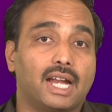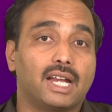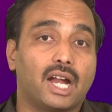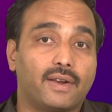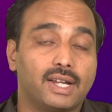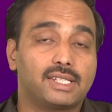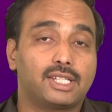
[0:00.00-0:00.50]
and
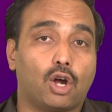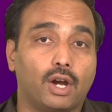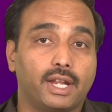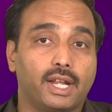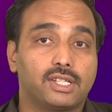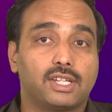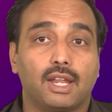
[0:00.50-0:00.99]
address the
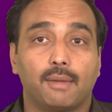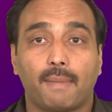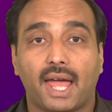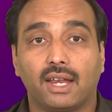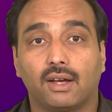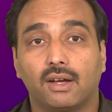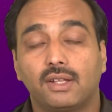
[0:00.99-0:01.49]
audience in a
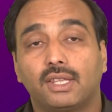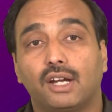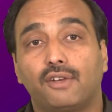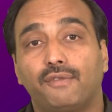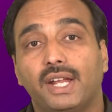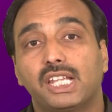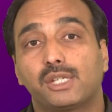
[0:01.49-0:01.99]
manner that
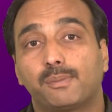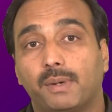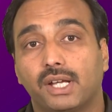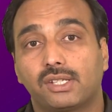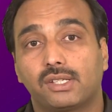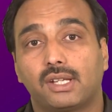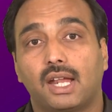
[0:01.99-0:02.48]
feels
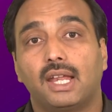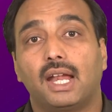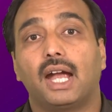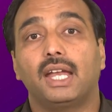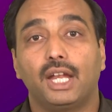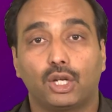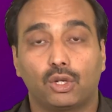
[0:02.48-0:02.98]
personal
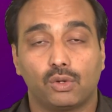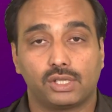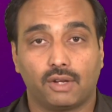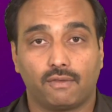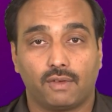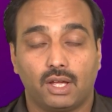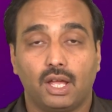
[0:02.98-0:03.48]
and
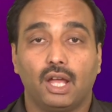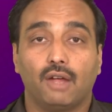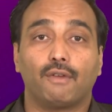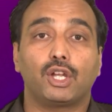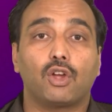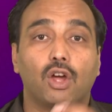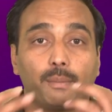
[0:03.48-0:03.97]
inclusive.
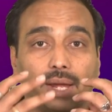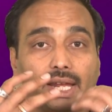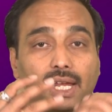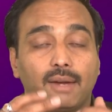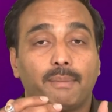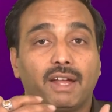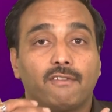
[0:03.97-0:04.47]
When you're
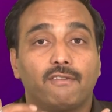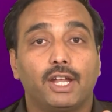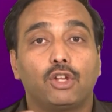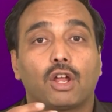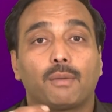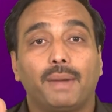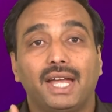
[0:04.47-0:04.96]

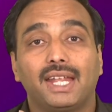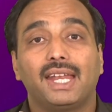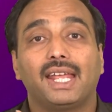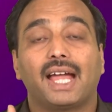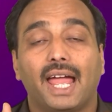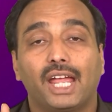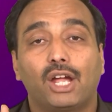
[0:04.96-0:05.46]

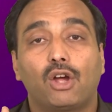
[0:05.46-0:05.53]
maintaining eye